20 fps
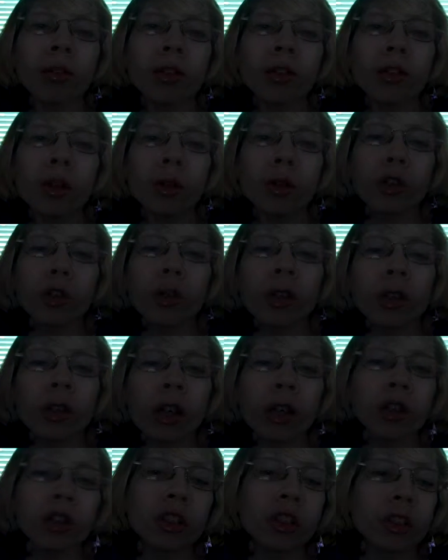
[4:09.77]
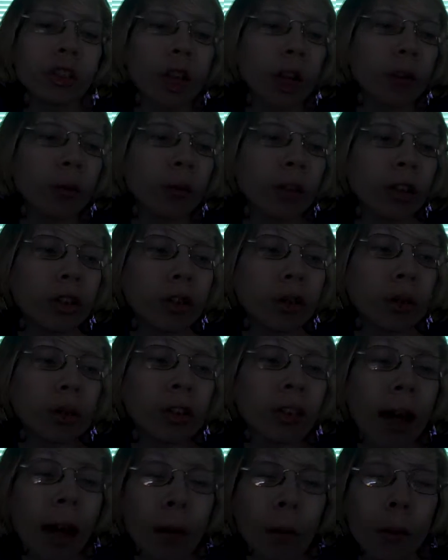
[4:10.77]
so you can tell she's done her
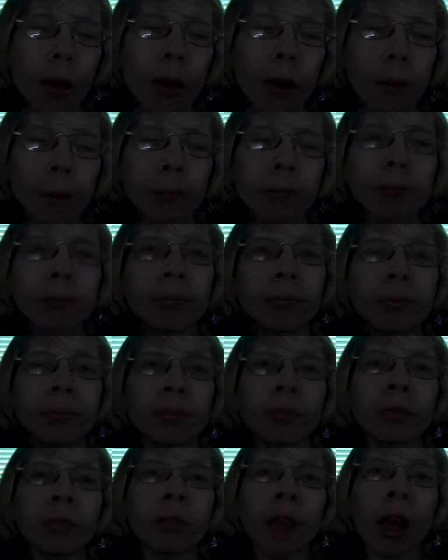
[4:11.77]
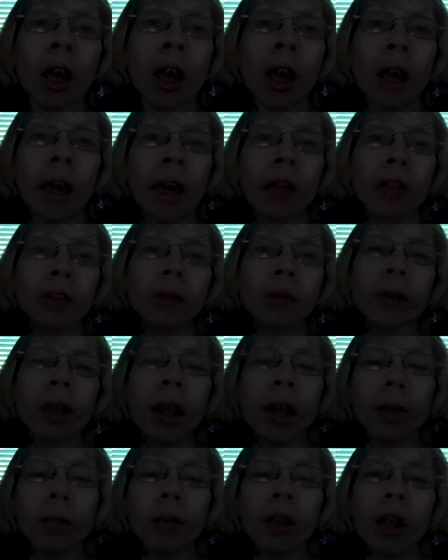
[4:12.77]
research that way. And so
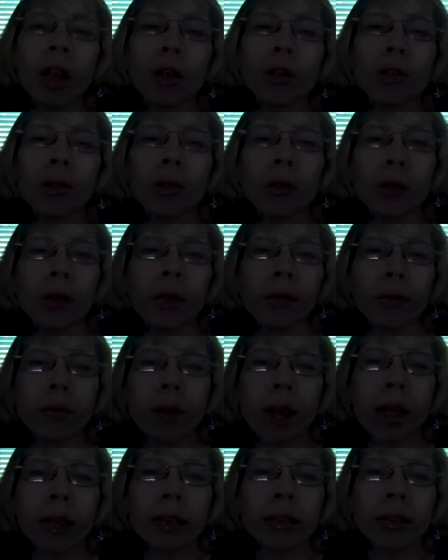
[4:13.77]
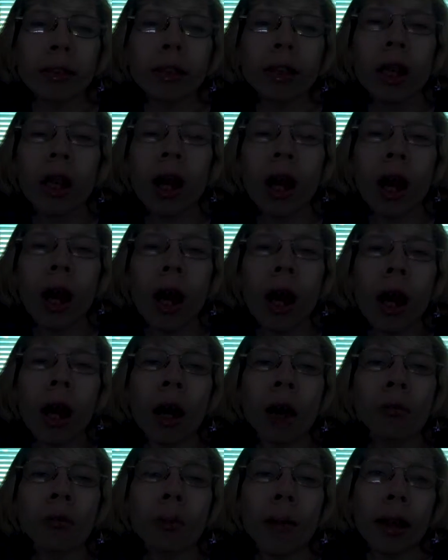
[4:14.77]
Cameron and her 3 friends,
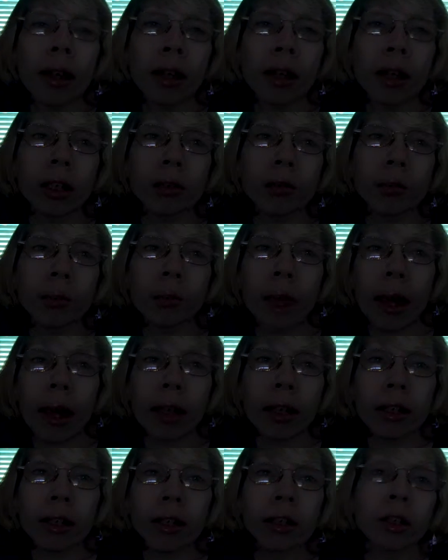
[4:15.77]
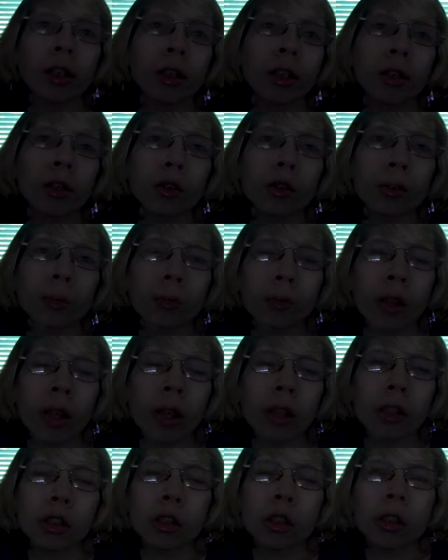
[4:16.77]
Rebecca, Beck, who's
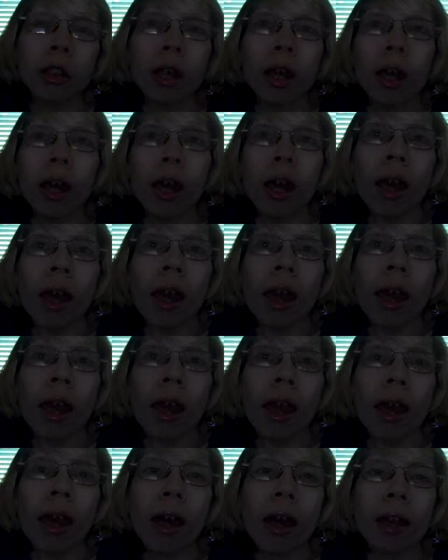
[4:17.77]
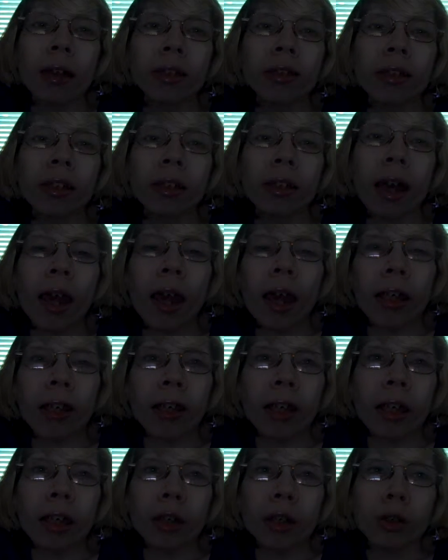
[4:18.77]
British, and
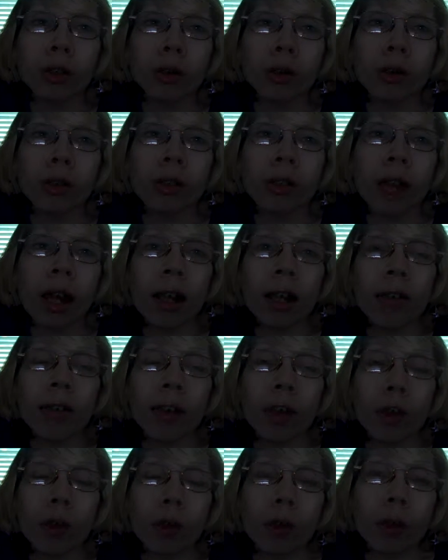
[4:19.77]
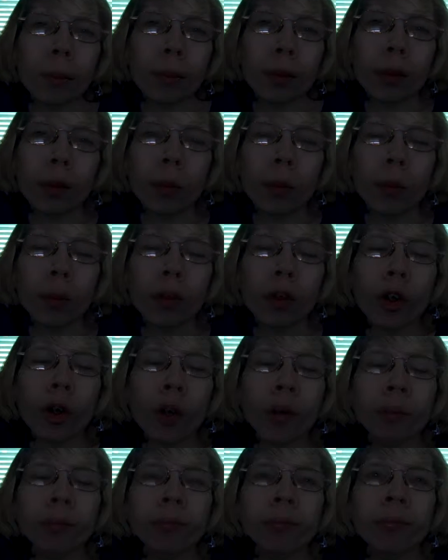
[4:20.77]
Allie, who's kind of the nerdy bookworm
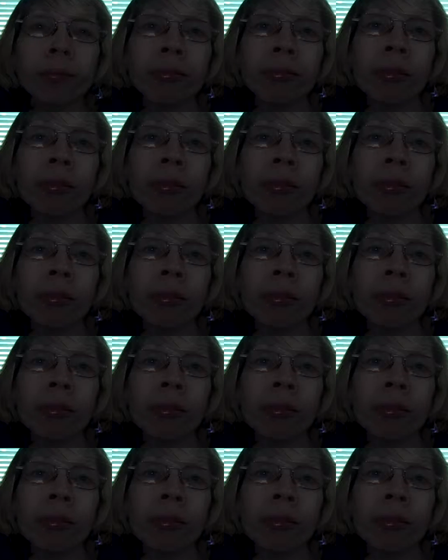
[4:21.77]
girl,